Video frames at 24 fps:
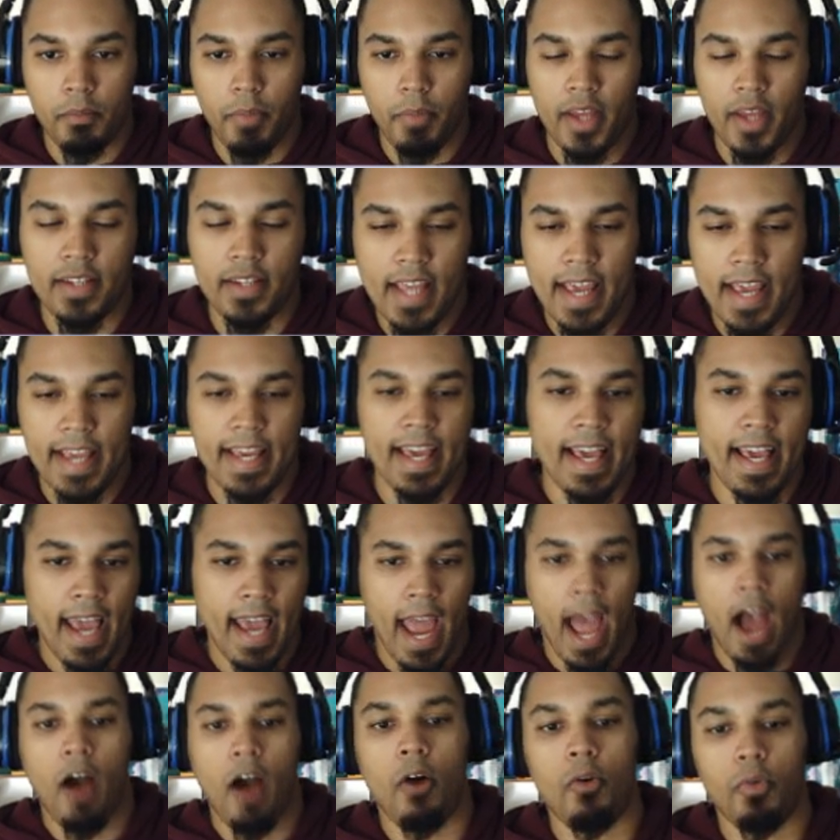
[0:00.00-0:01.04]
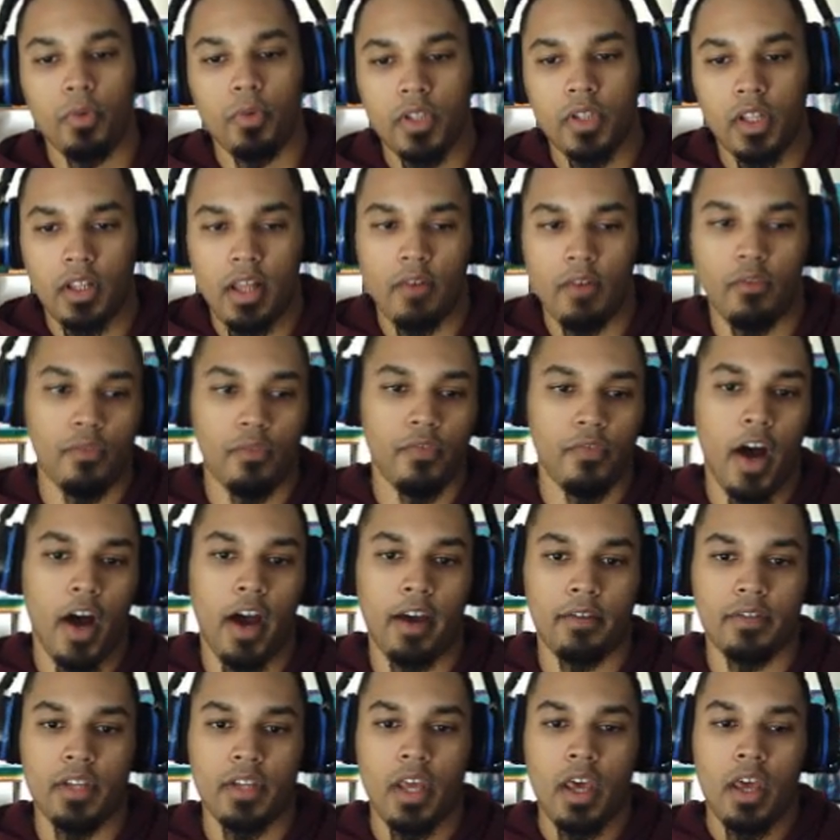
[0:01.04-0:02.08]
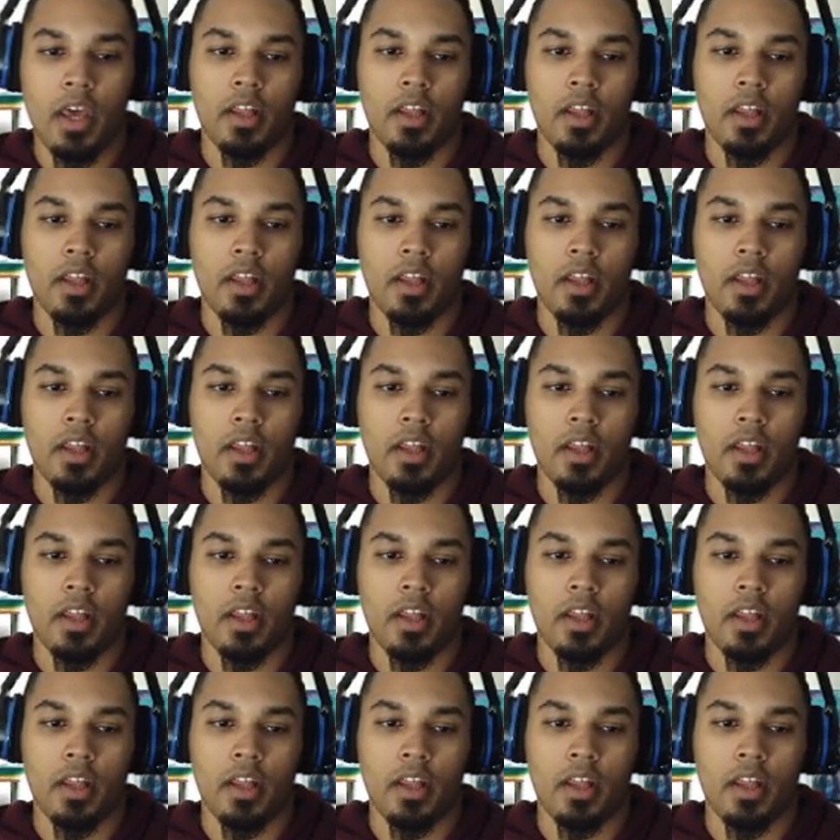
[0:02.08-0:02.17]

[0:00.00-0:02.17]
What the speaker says: by taking out the level 5s.